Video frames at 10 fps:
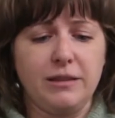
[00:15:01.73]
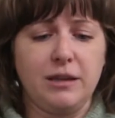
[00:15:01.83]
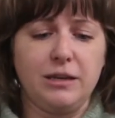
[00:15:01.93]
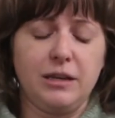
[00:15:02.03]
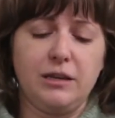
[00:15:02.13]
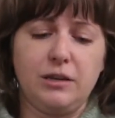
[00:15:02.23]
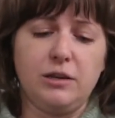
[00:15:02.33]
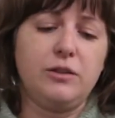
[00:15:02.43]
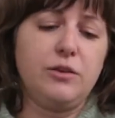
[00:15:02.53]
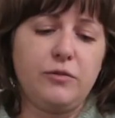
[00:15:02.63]
then
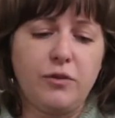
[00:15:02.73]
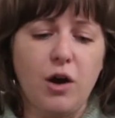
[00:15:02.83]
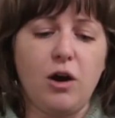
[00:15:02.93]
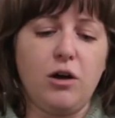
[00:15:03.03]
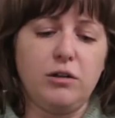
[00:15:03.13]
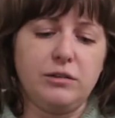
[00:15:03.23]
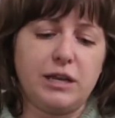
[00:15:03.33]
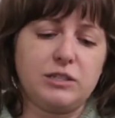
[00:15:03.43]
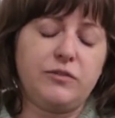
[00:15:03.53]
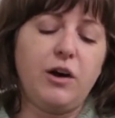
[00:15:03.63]
in the fall,
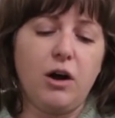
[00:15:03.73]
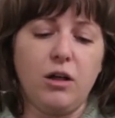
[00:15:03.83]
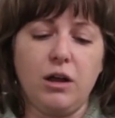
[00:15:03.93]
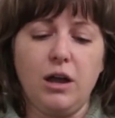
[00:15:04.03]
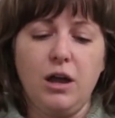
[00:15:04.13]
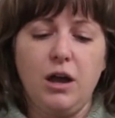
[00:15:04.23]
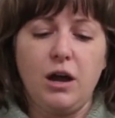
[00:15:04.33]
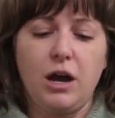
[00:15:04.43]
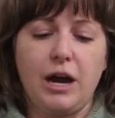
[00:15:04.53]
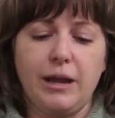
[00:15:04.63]
next fall,
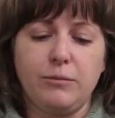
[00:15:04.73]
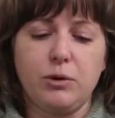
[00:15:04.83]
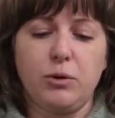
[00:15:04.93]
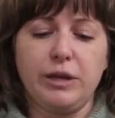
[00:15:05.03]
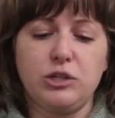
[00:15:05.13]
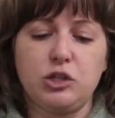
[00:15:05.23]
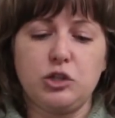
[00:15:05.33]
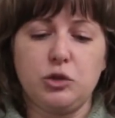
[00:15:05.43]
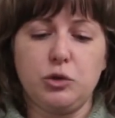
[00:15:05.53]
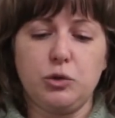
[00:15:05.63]
I'm going
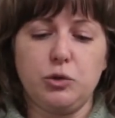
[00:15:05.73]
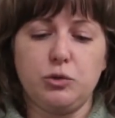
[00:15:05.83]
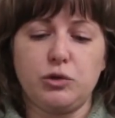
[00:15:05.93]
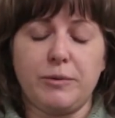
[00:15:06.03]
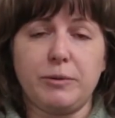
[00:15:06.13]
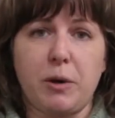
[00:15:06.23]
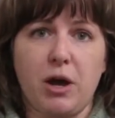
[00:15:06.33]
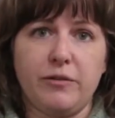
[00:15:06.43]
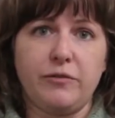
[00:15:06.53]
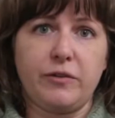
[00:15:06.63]
to drop them
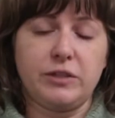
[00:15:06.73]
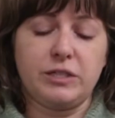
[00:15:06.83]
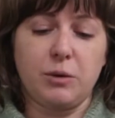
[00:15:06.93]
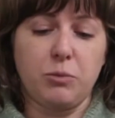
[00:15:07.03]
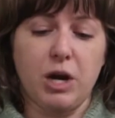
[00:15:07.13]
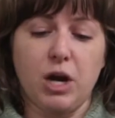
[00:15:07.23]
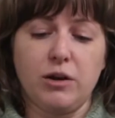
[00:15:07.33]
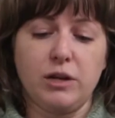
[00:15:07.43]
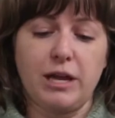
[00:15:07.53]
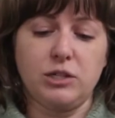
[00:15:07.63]
off
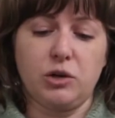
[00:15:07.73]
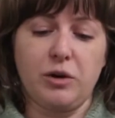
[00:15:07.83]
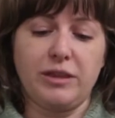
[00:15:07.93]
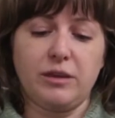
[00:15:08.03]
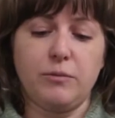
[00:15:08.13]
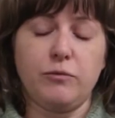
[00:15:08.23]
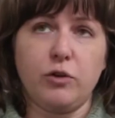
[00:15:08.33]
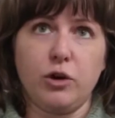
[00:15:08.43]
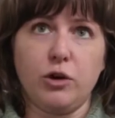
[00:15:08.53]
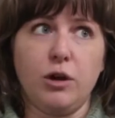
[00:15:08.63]
somewhere and donate them
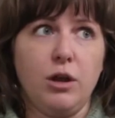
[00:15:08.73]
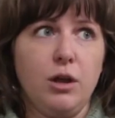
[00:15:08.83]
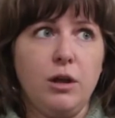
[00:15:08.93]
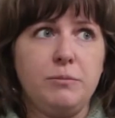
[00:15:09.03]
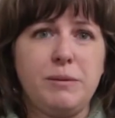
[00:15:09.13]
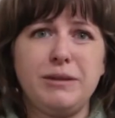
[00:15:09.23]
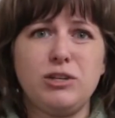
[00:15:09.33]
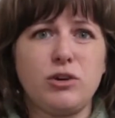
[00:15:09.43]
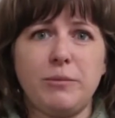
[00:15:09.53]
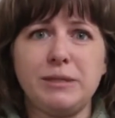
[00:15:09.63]
for maybe the
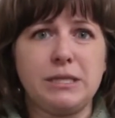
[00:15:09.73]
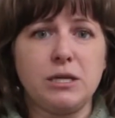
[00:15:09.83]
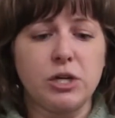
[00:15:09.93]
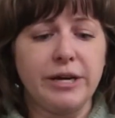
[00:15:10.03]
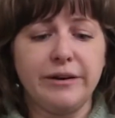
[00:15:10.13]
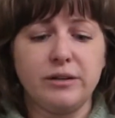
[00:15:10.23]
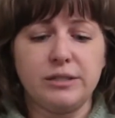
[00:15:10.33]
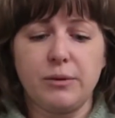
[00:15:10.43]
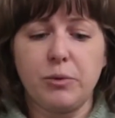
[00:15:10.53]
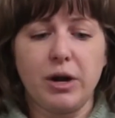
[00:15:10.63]
drop-in center here
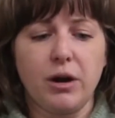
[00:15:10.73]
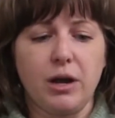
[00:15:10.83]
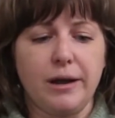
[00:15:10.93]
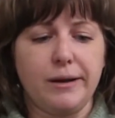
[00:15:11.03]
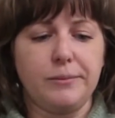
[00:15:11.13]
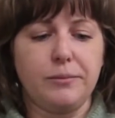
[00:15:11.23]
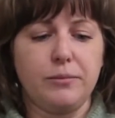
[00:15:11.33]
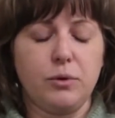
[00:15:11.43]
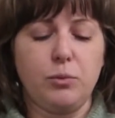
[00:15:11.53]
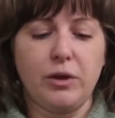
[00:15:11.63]
somewhere
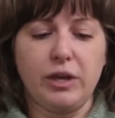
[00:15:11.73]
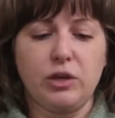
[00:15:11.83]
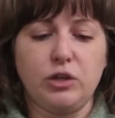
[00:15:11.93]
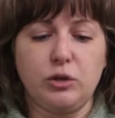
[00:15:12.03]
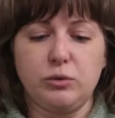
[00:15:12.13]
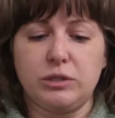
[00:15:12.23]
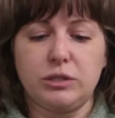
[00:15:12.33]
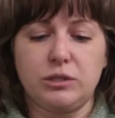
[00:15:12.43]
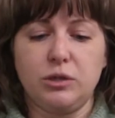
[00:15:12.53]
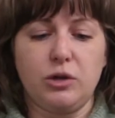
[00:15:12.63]
where they could
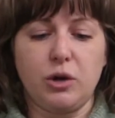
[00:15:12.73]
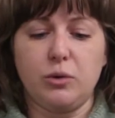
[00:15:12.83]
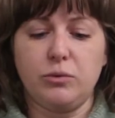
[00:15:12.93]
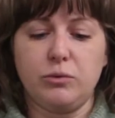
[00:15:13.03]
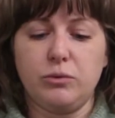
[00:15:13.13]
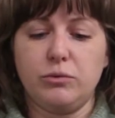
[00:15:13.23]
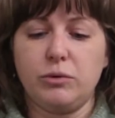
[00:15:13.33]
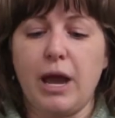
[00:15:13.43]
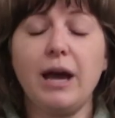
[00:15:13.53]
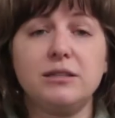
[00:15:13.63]
use, you know,
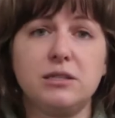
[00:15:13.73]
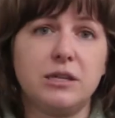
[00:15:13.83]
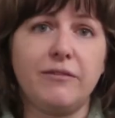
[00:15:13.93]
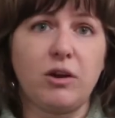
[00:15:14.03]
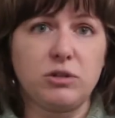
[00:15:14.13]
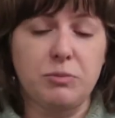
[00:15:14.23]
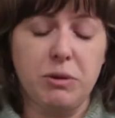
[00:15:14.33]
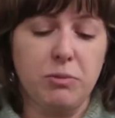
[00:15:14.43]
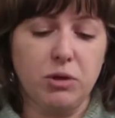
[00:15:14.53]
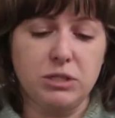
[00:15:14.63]
hats to give out to
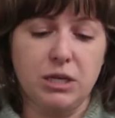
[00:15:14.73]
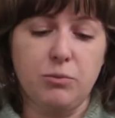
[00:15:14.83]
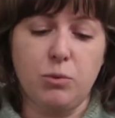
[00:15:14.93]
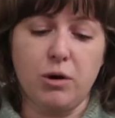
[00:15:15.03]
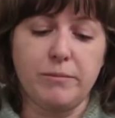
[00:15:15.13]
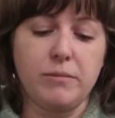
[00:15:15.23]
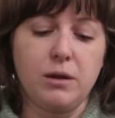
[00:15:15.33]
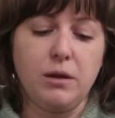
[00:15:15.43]
people to keep warm.